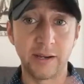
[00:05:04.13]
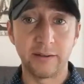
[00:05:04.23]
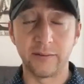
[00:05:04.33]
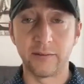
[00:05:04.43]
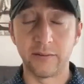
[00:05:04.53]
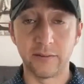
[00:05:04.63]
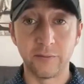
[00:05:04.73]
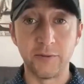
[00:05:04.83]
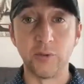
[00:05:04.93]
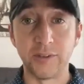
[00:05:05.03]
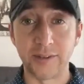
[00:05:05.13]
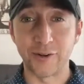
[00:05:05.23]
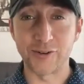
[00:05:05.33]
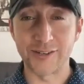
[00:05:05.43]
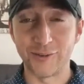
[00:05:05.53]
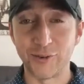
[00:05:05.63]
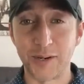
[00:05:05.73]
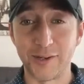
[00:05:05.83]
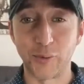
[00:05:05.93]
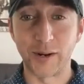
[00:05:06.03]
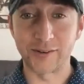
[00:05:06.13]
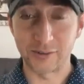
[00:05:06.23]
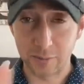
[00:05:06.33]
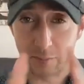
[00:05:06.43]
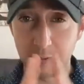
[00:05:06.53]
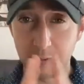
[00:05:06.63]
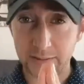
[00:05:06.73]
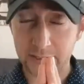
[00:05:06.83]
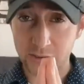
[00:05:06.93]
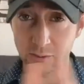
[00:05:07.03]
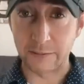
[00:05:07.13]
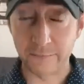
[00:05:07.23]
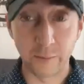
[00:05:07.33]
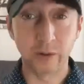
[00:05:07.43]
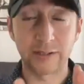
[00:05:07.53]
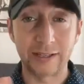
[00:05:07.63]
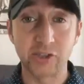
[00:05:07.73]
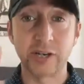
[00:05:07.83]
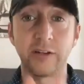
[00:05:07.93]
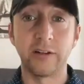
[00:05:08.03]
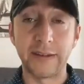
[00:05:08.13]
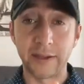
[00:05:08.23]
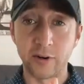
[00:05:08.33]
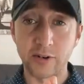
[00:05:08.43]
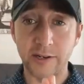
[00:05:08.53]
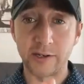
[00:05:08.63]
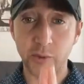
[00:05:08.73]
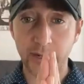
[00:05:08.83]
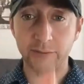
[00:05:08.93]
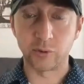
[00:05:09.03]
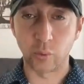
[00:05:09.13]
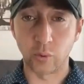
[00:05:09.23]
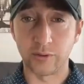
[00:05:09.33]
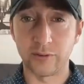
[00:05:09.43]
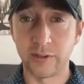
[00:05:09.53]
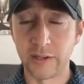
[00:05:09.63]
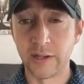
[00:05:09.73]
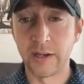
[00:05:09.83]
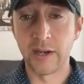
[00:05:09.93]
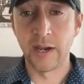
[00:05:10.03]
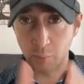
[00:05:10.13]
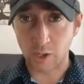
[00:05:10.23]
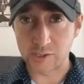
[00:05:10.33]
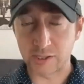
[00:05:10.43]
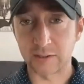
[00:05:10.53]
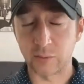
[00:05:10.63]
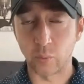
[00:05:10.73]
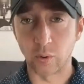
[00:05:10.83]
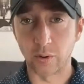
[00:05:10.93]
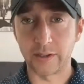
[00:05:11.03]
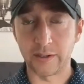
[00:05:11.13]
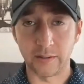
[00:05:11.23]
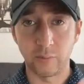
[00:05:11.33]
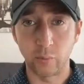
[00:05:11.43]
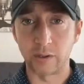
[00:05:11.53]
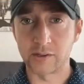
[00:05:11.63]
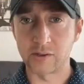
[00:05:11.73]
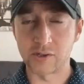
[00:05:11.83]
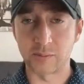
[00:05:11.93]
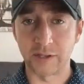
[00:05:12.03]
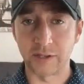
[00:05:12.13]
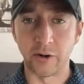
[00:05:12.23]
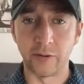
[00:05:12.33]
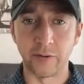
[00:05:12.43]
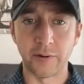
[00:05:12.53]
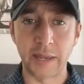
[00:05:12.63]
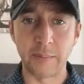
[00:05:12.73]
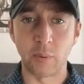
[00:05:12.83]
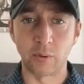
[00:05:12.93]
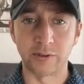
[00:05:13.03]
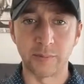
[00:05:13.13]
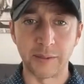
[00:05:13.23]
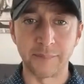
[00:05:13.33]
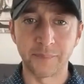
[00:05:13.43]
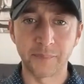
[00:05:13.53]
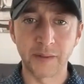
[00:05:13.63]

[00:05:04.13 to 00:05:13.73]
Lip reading: not diffusing the energy in too many directions, but being intentional about focusing and channeling the energy I do have towards projects and work and relationships that are important to me.